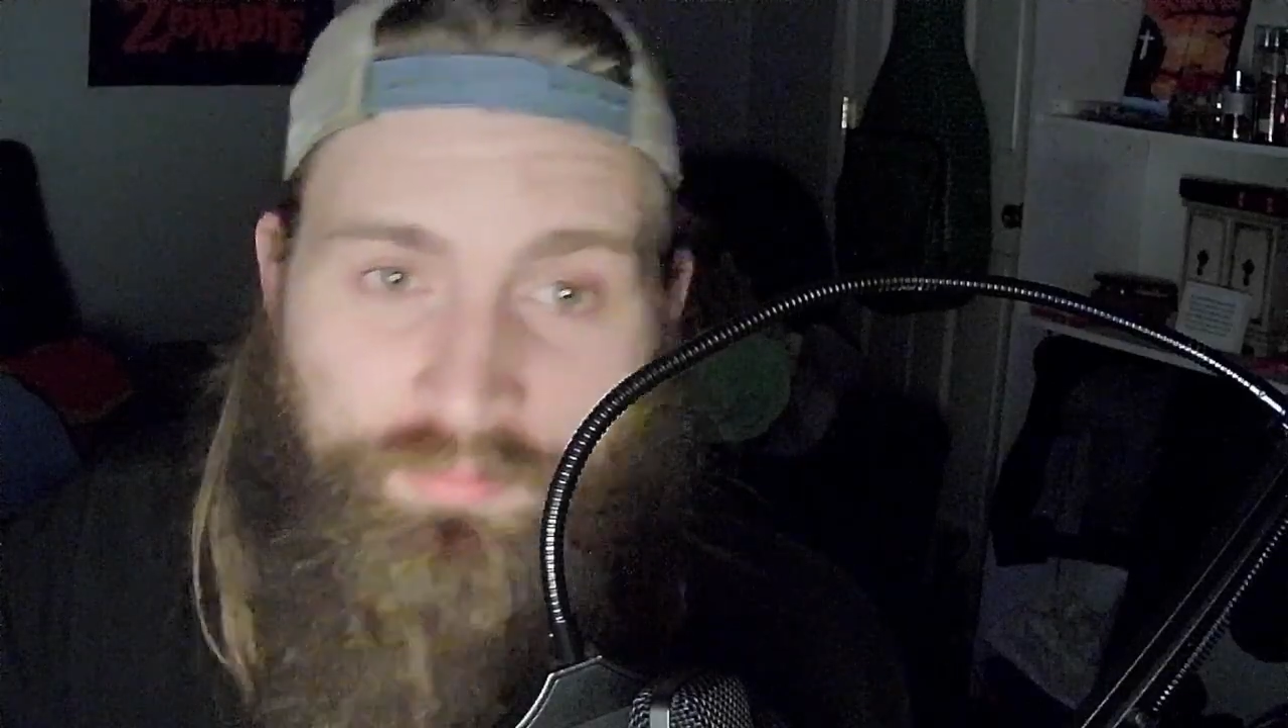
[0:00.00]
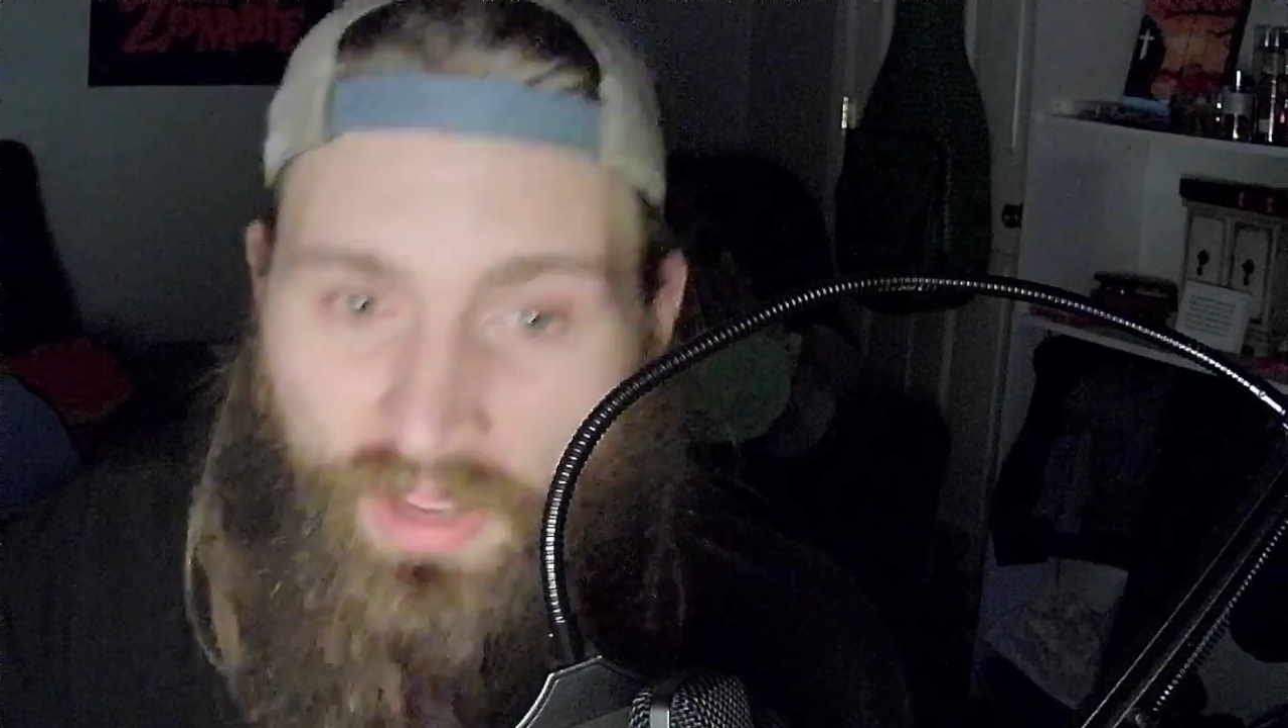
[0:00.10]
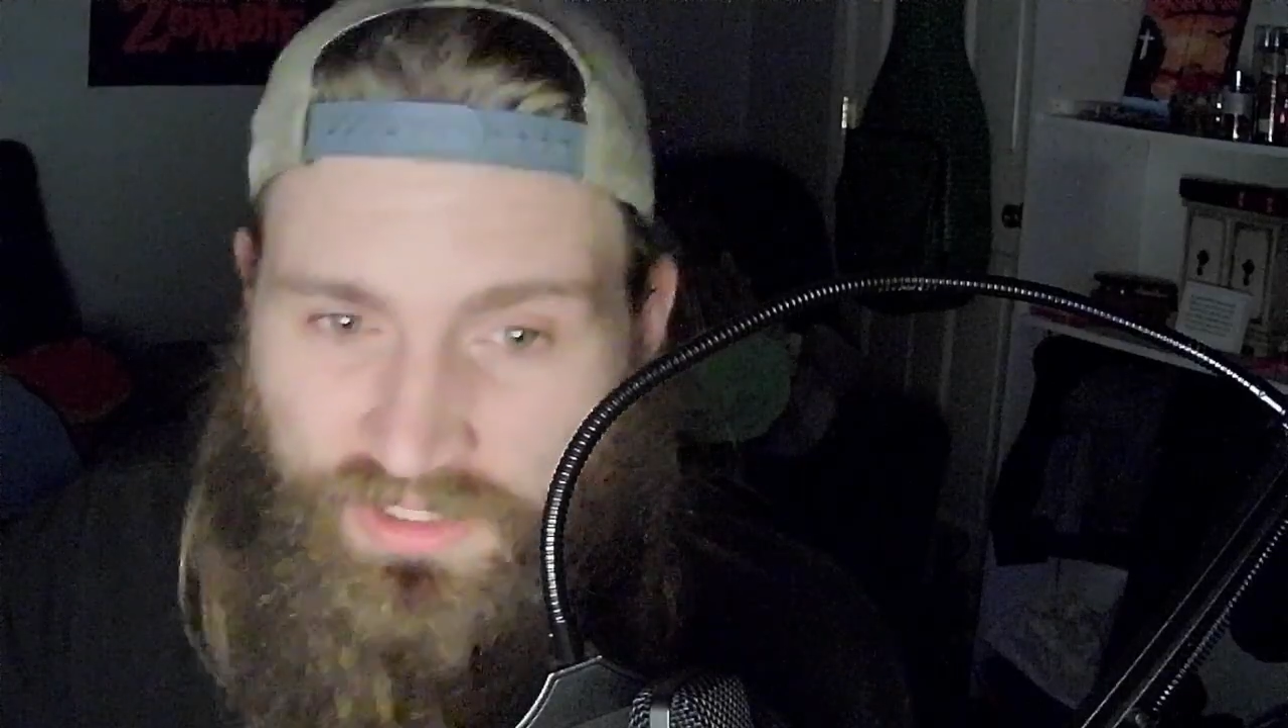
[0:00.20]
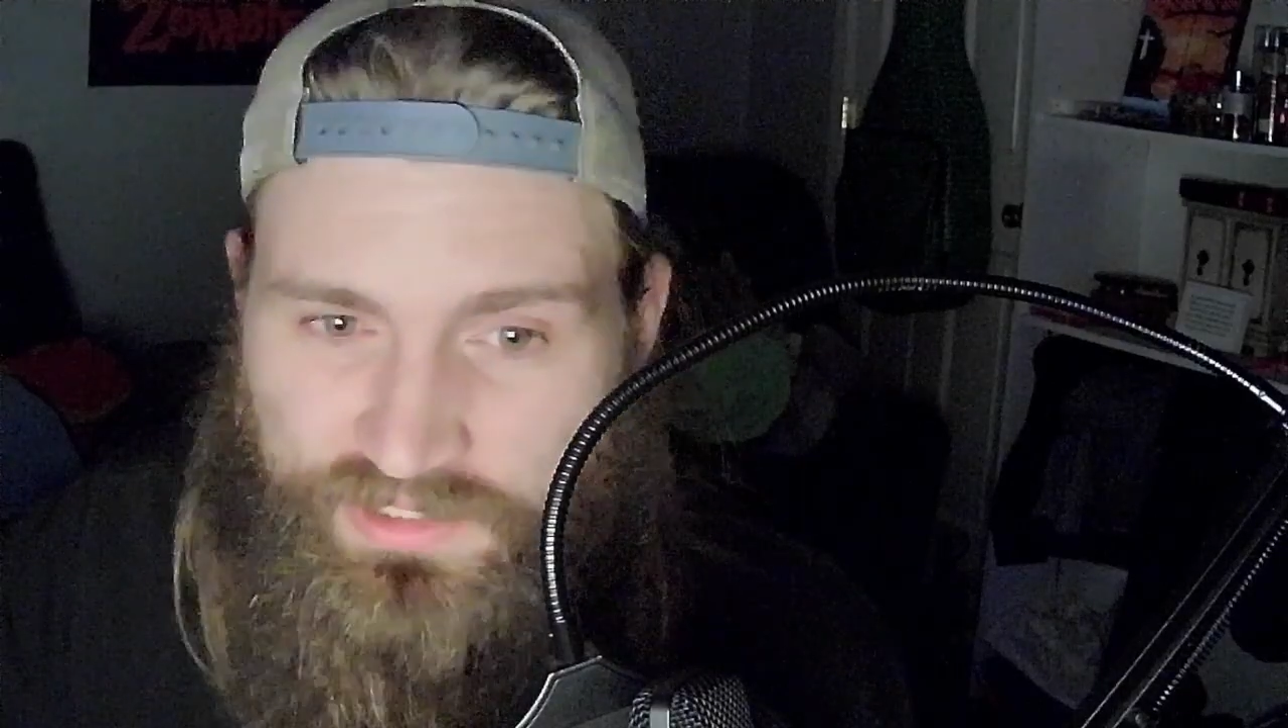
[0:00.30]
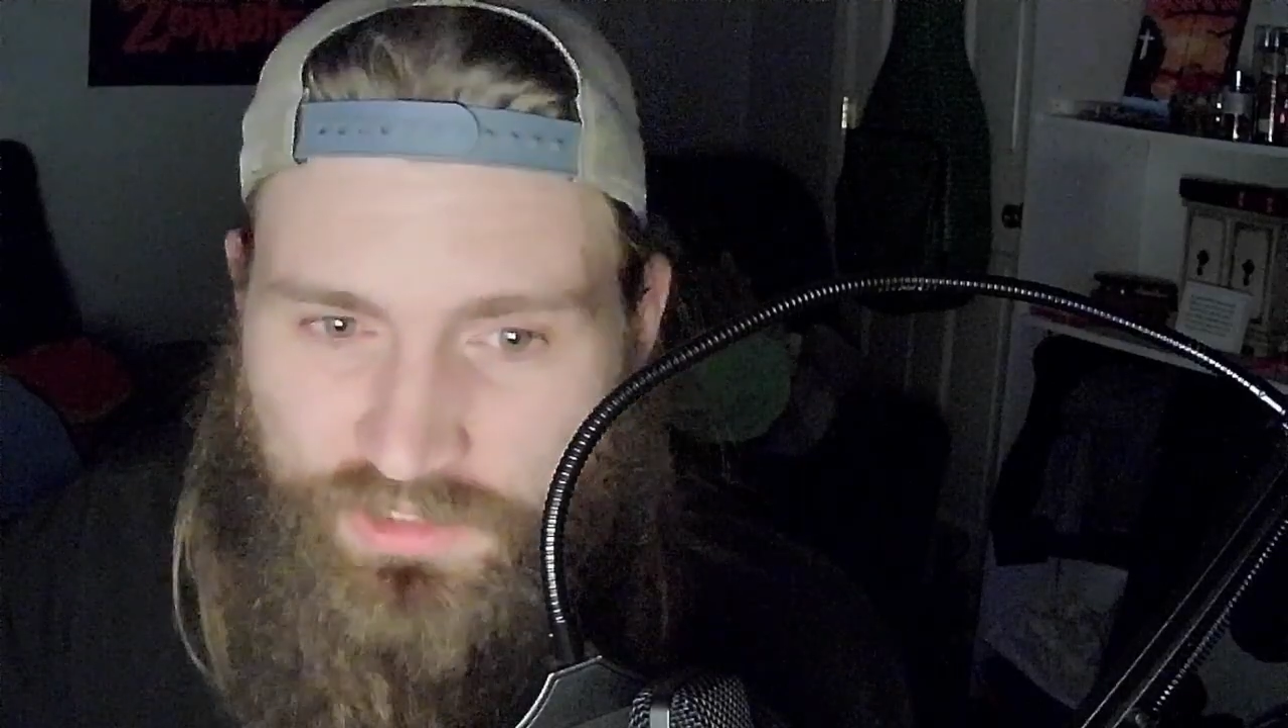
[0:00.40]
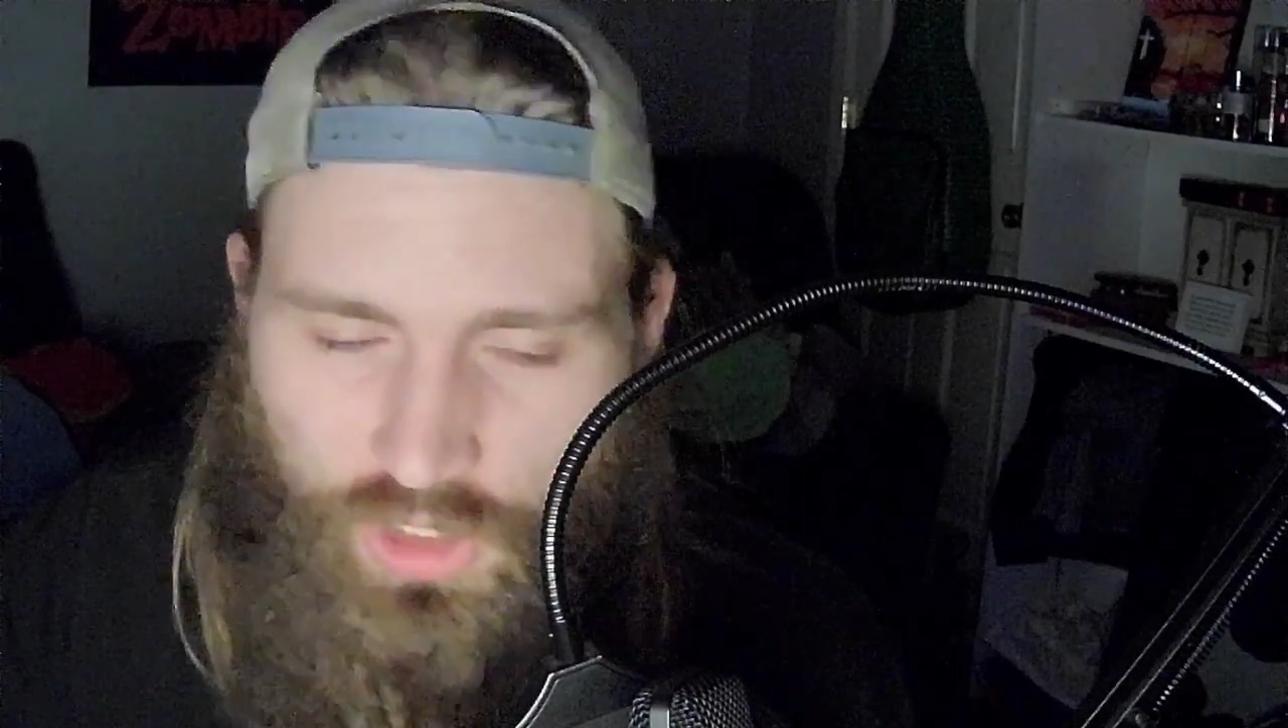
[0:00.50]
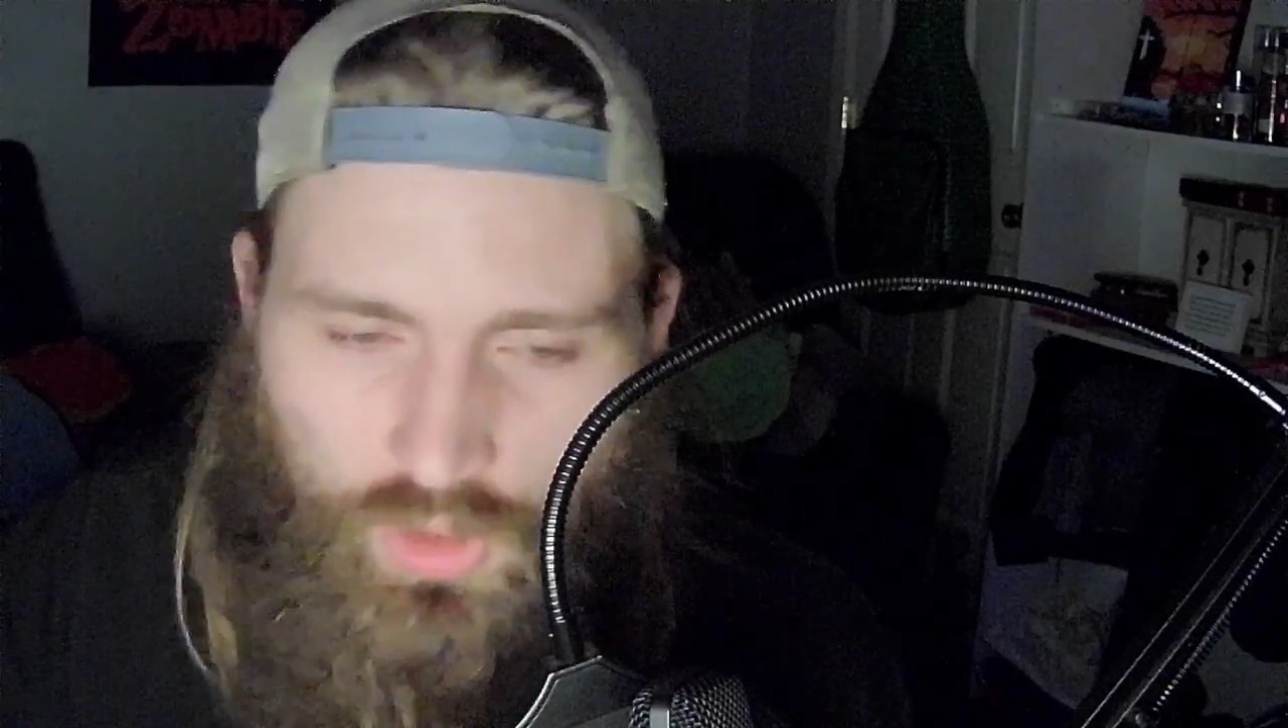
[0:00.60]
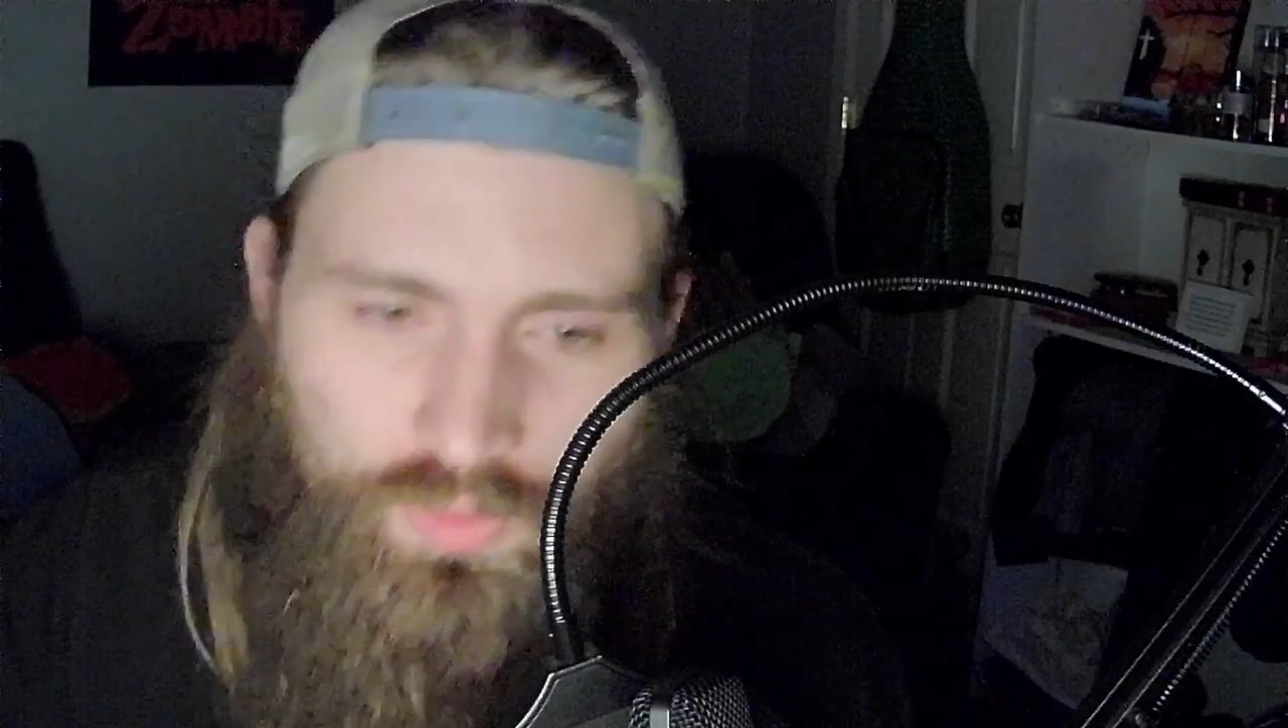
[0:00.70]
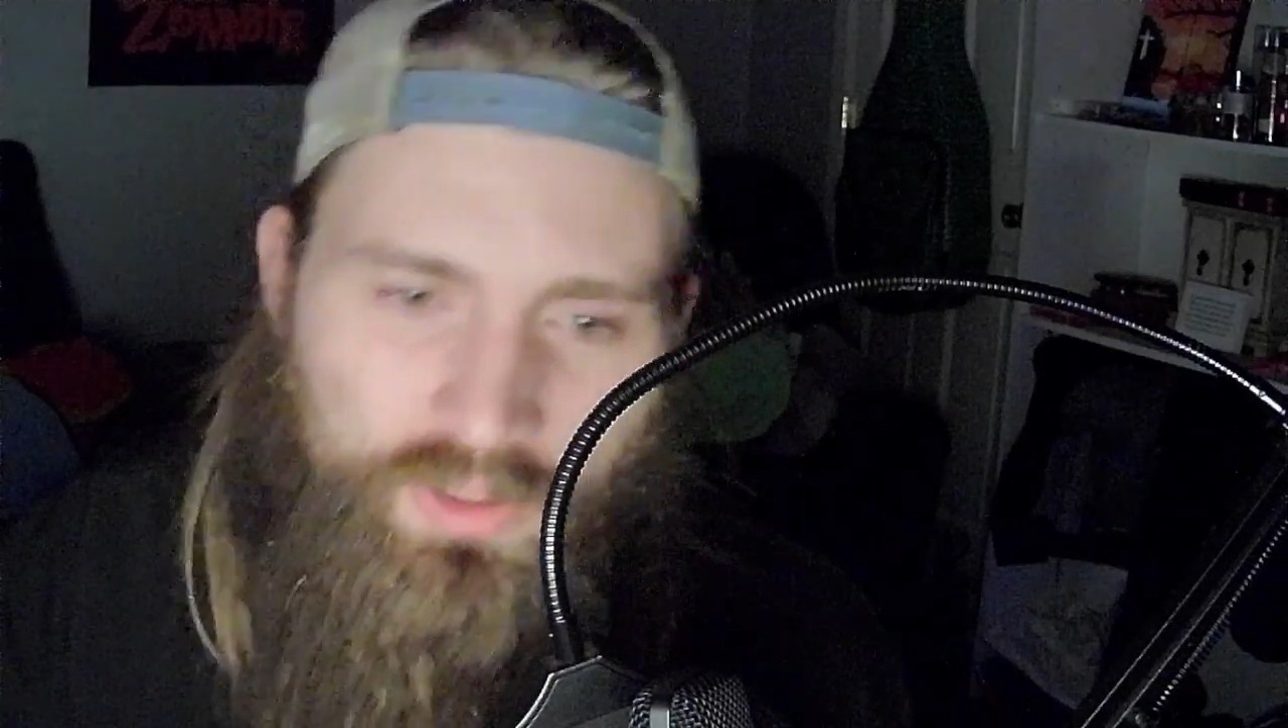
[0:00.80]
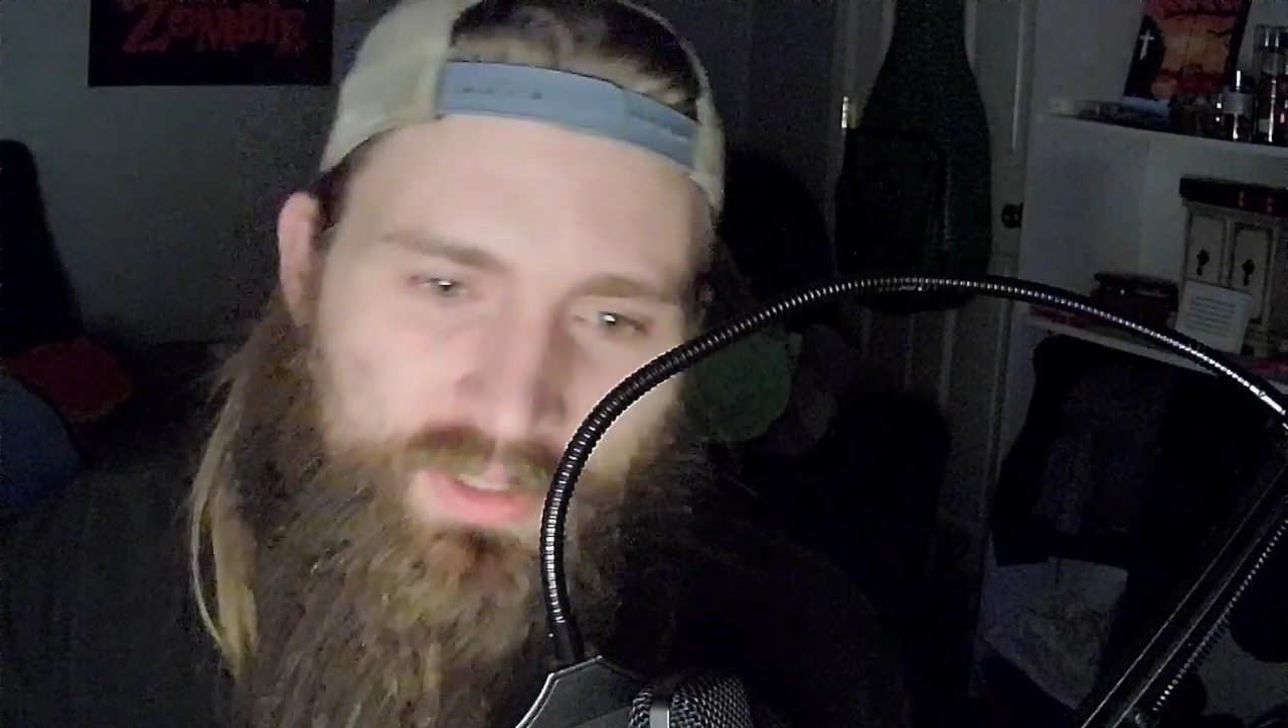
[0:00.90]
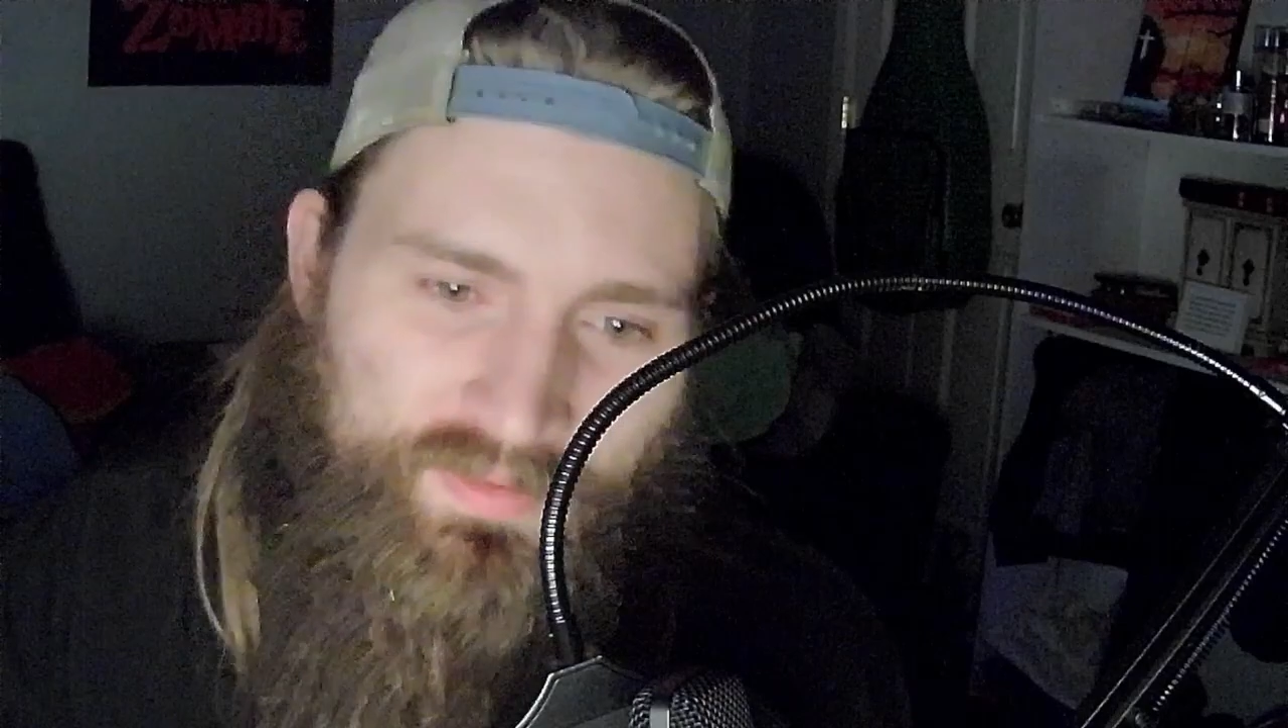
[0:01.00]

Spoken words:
Mexico